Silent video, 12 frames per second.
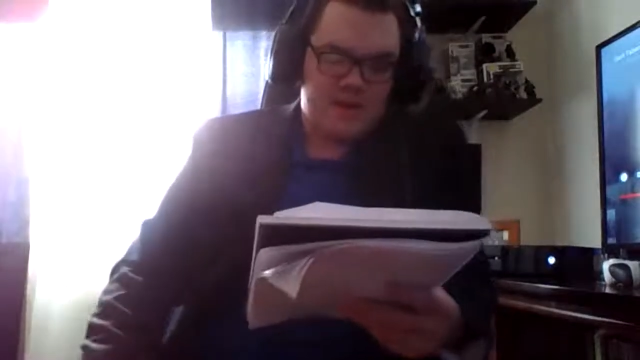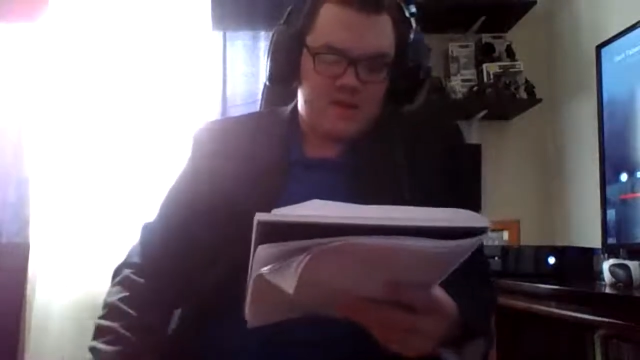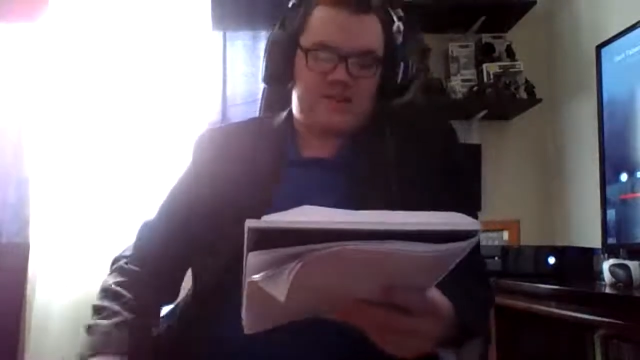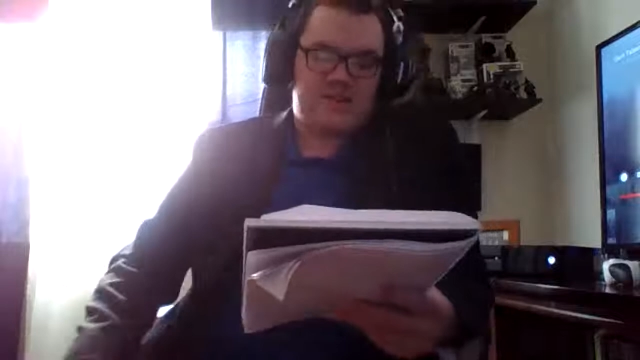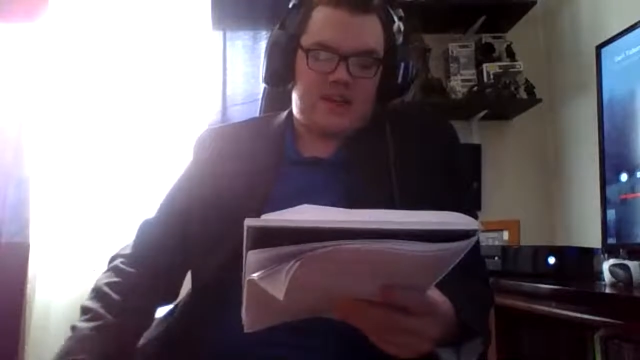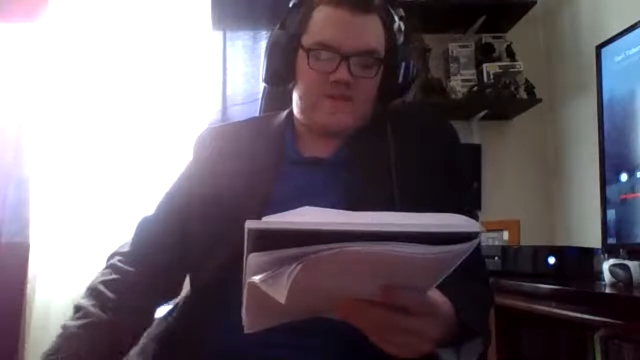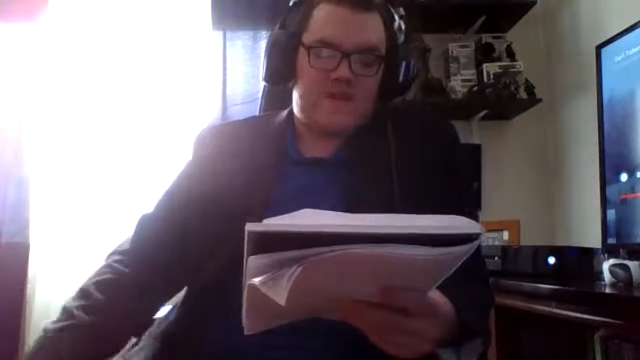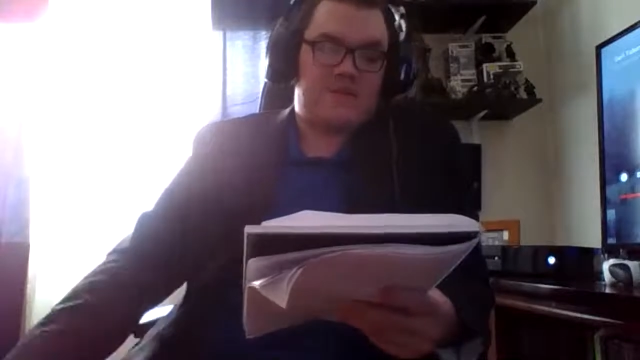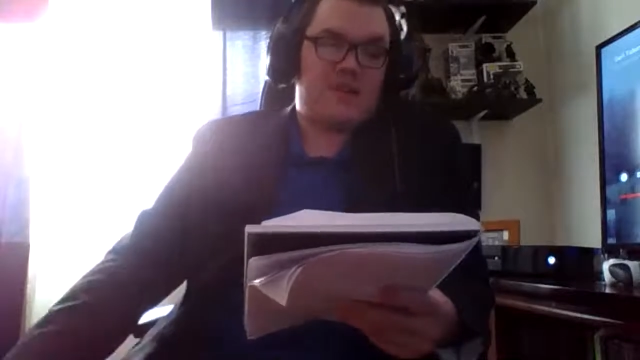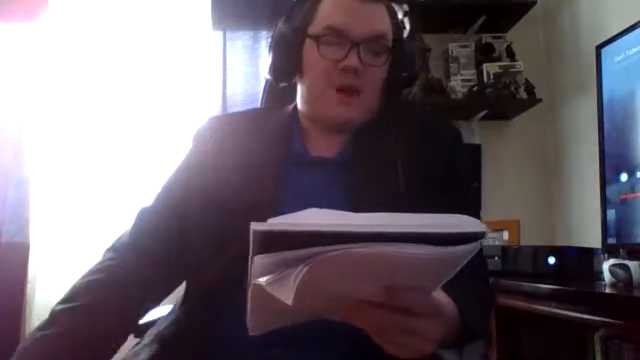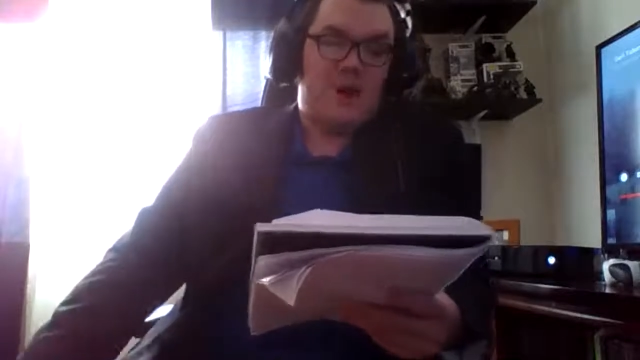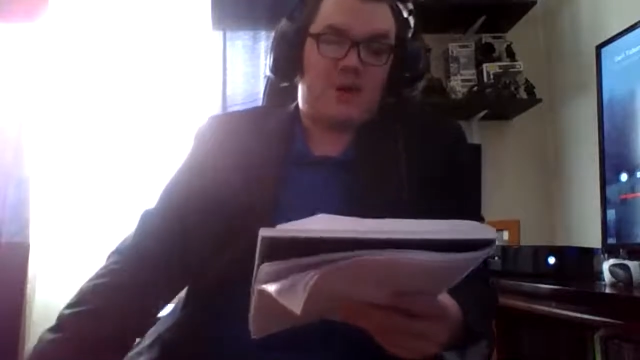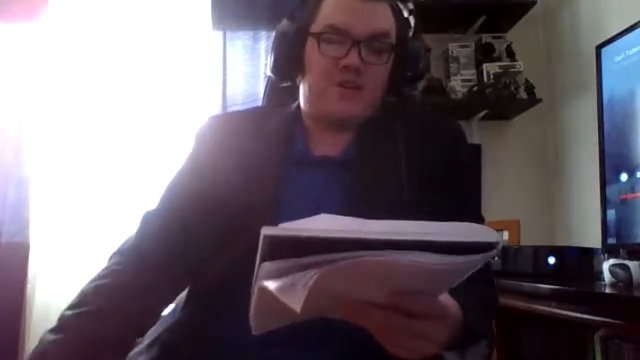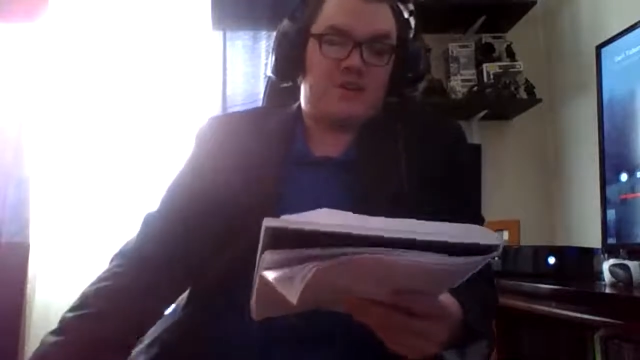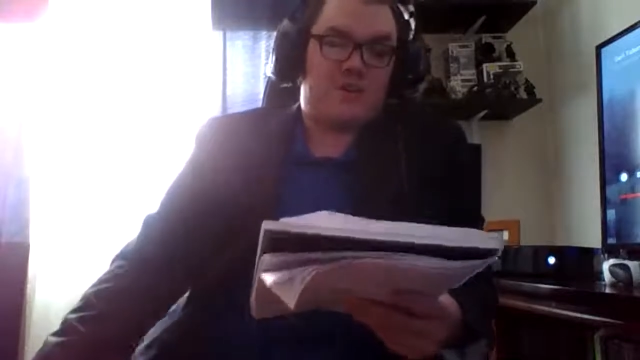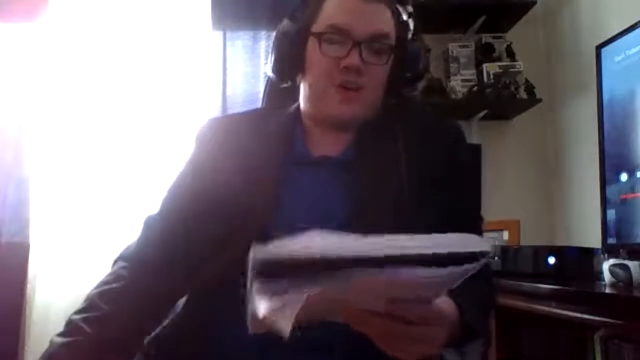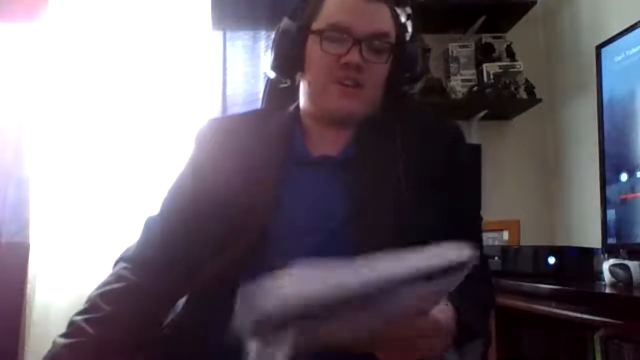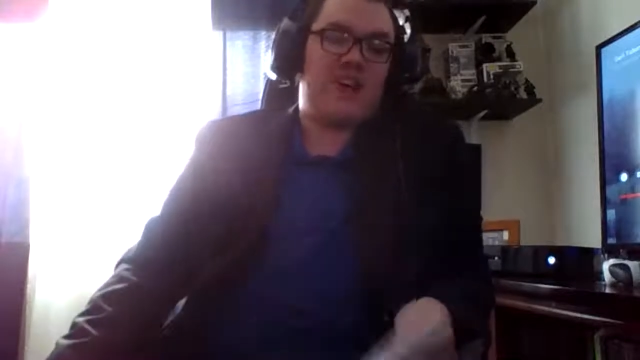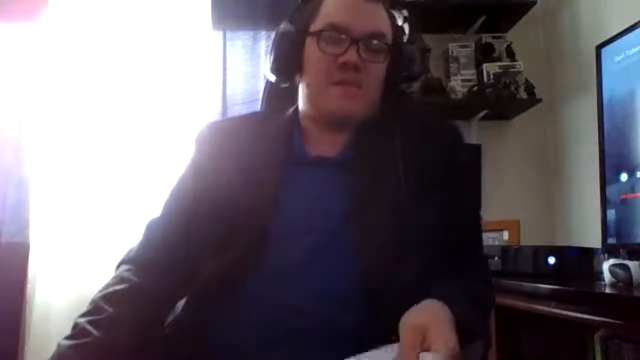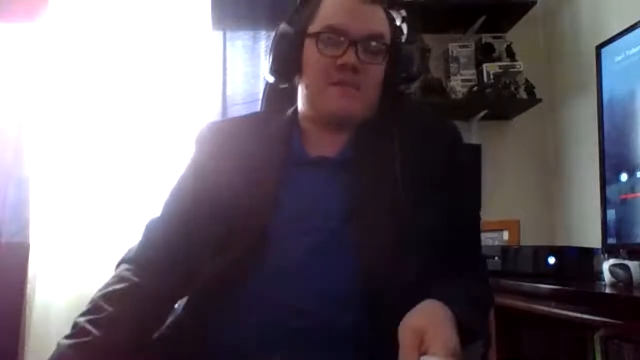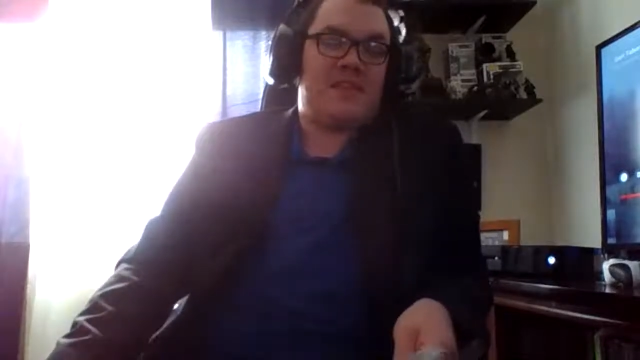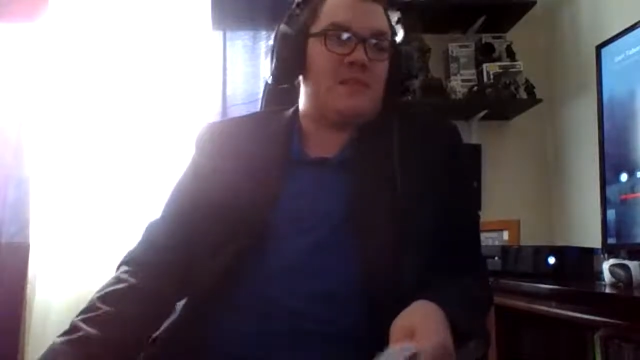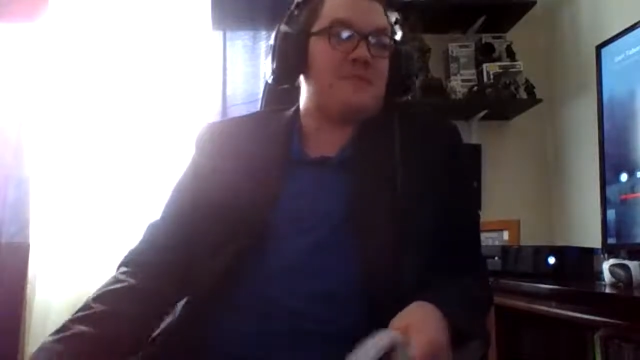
The O-line is awful. It was hard to watch.